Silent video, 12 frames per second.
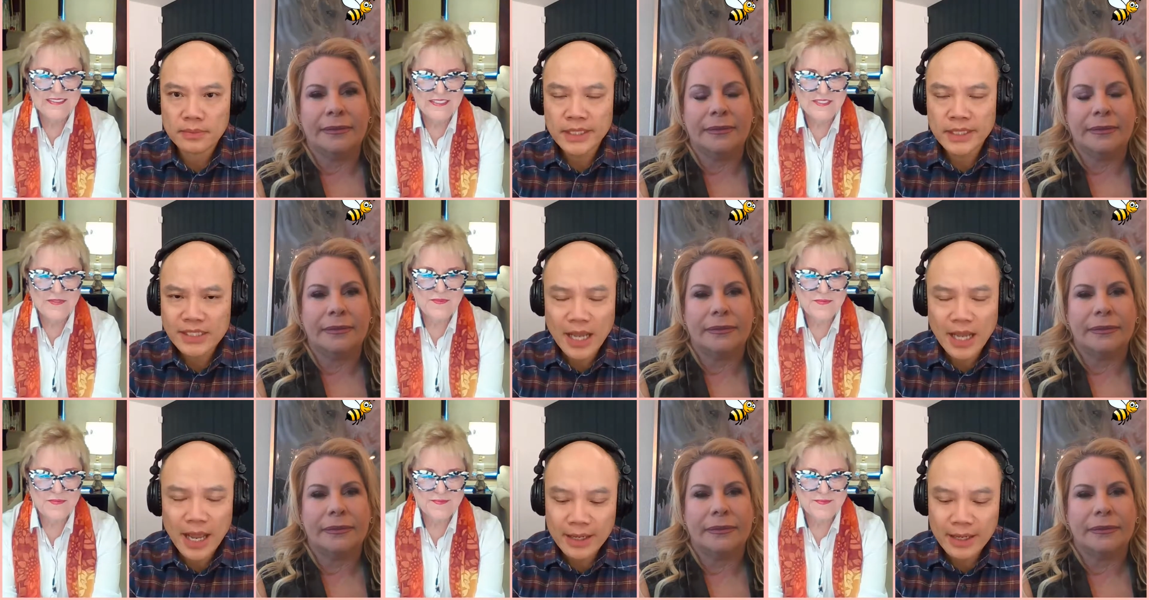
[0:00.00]
Speaker 1: So
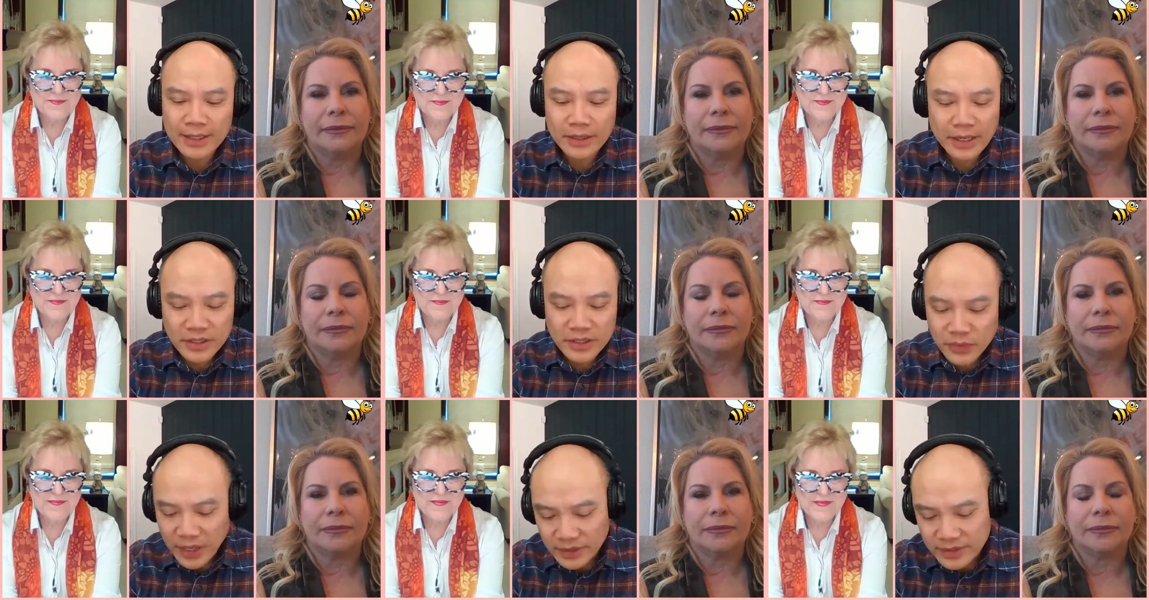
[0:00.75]
uh, here, here's
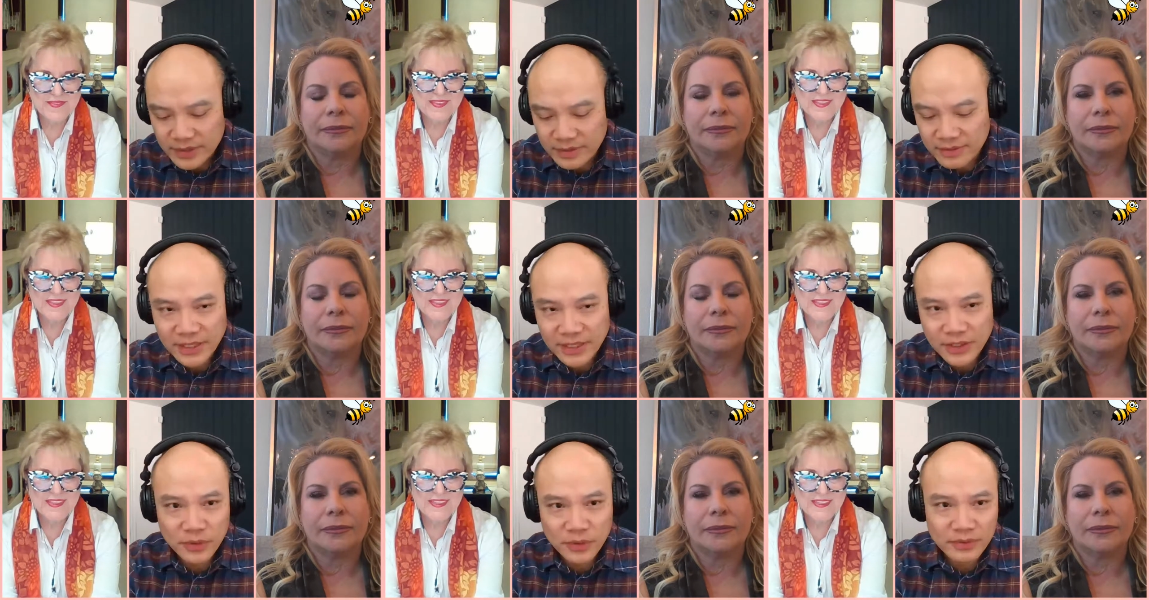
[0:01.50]
what I would tell
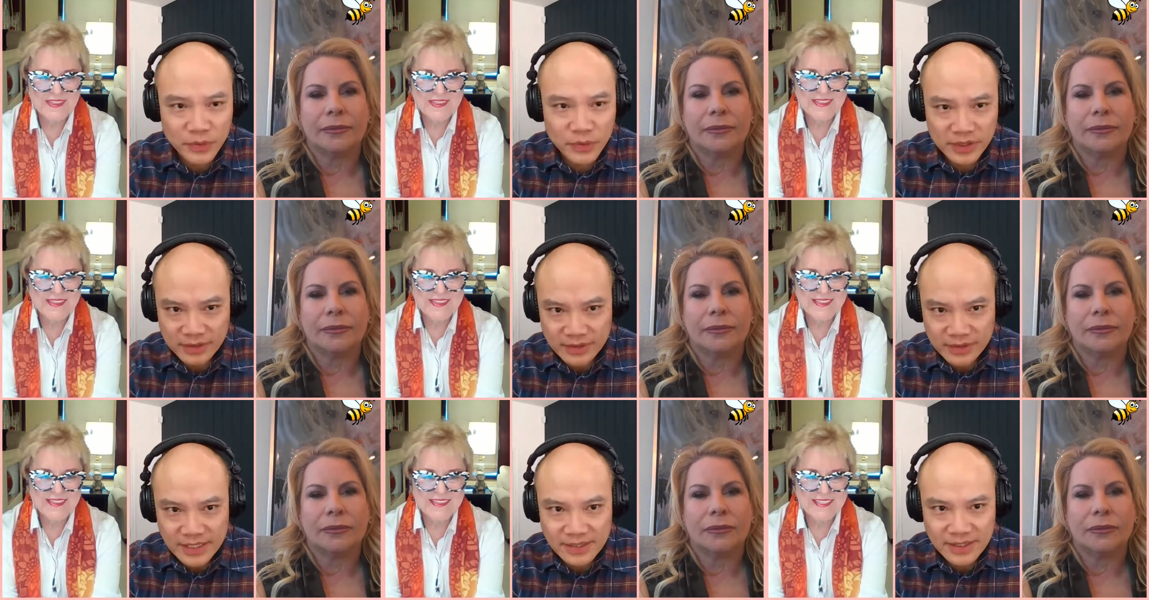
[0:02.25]
you, and Ruth can
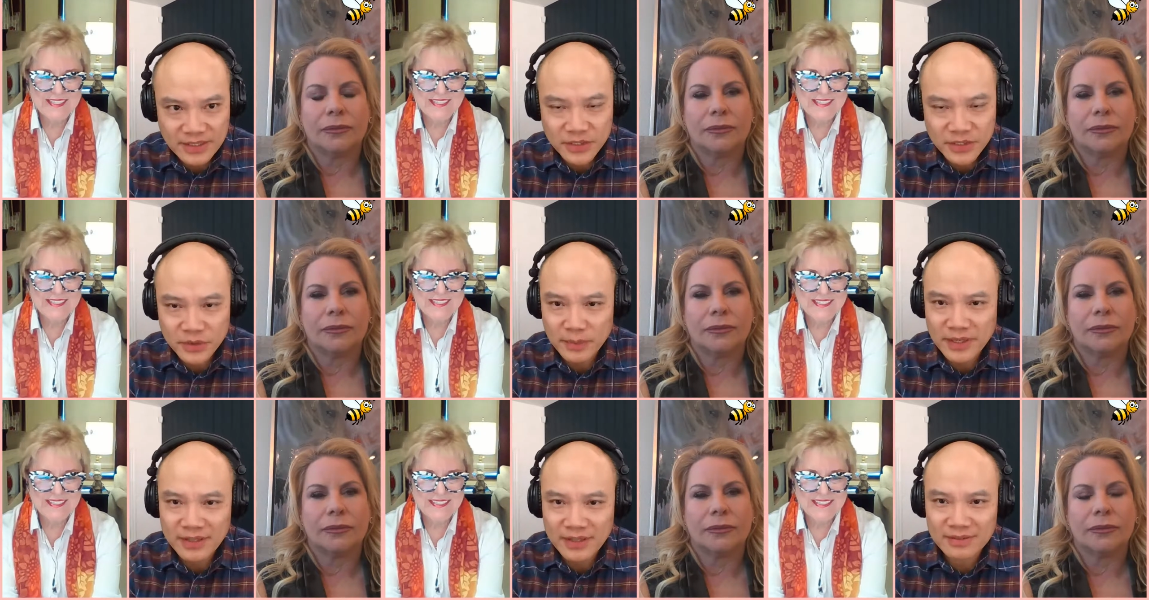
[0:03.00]
attest to this too. I
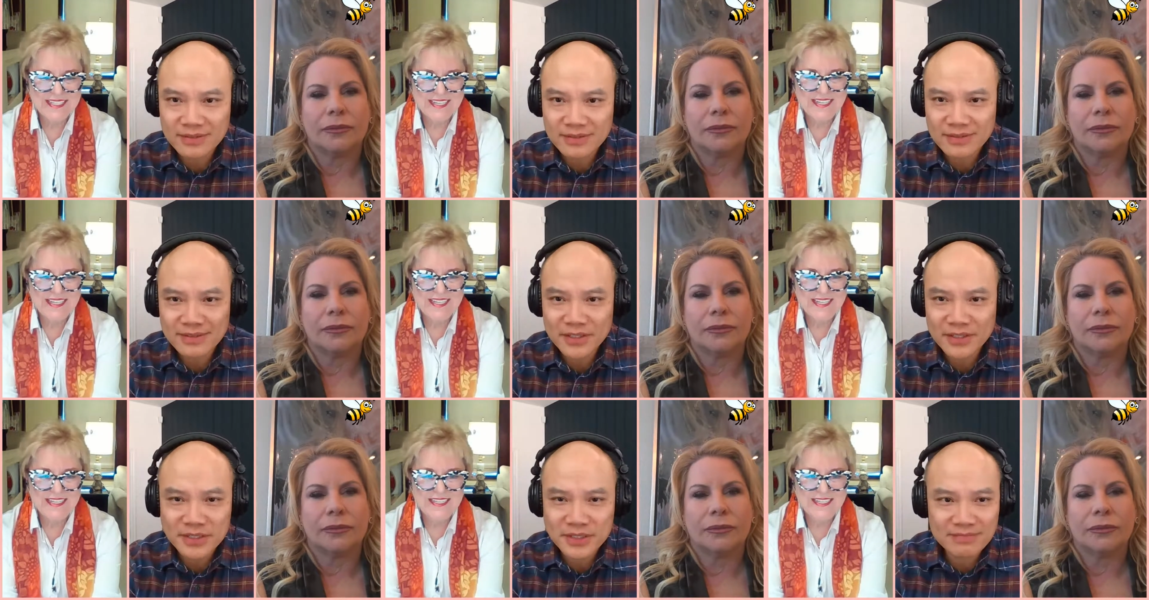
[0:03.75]
mean,
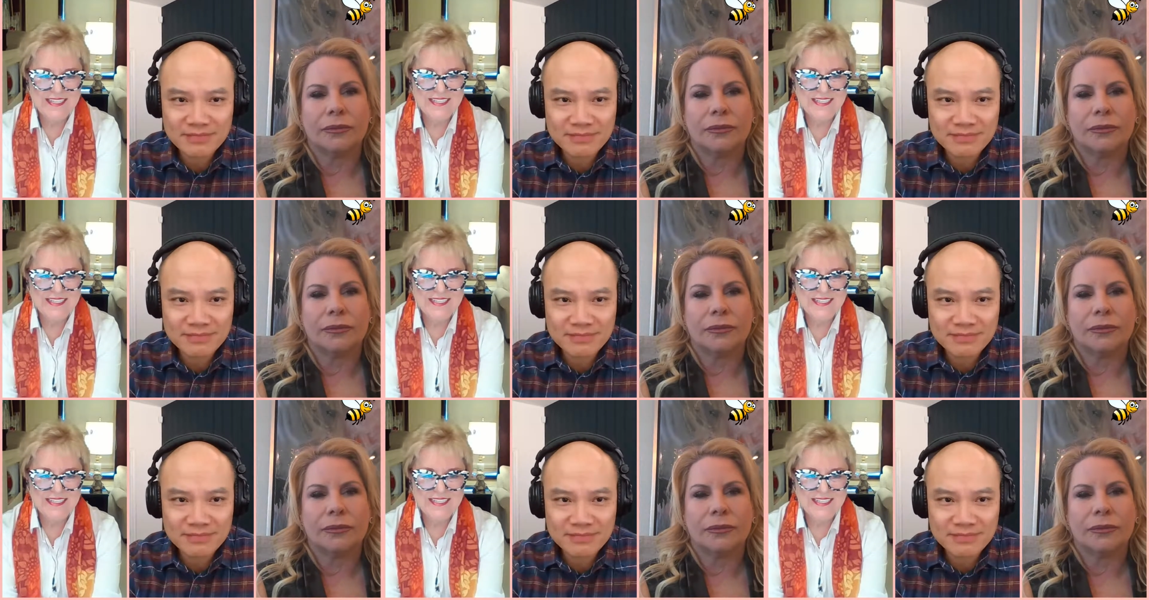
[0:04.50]
there's